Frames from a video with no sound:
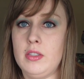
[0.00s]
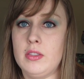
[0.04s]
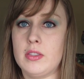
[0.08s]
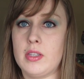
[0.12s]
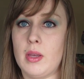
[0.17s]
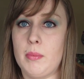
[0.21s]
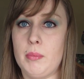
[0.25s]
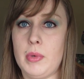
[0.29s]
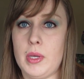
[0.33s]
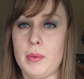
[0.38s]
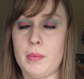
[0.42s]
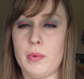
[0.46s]

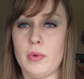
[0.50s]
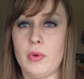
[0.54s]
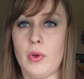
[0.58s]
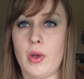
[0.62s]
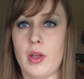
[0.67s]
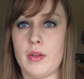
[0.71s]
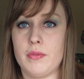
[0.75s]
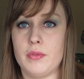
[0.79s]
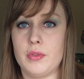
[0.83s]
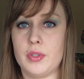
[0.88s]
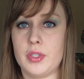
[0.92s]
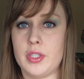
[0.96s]
Some people who
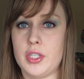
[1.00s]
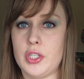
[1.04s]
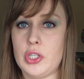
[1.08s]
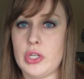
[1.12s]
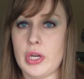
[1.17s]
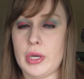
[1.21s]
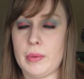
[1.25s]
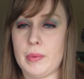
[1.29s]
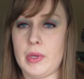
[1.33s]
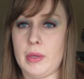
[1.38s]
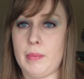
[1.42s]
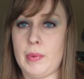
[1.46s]
have really
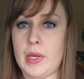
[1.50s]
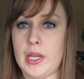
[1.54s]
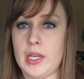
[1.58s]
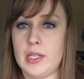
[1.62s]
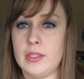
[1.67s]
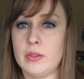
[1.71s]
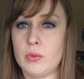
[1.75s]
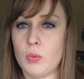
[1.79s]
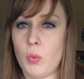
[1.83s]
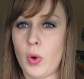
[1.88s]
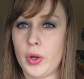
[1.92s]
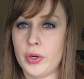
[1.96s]
chubby
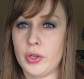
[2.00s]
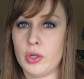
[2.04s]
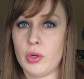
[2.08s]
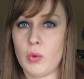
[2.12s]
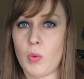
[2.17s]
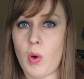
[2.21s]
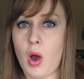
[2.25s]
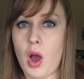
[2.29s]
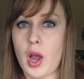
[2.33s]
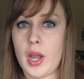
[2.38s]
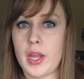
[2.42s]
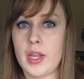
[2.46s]
pigs wonder
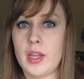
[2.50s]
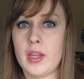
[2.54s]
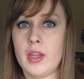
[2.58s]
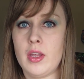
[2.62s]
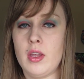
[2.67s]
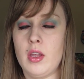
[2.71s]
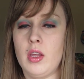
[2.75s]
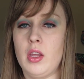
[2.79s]
why,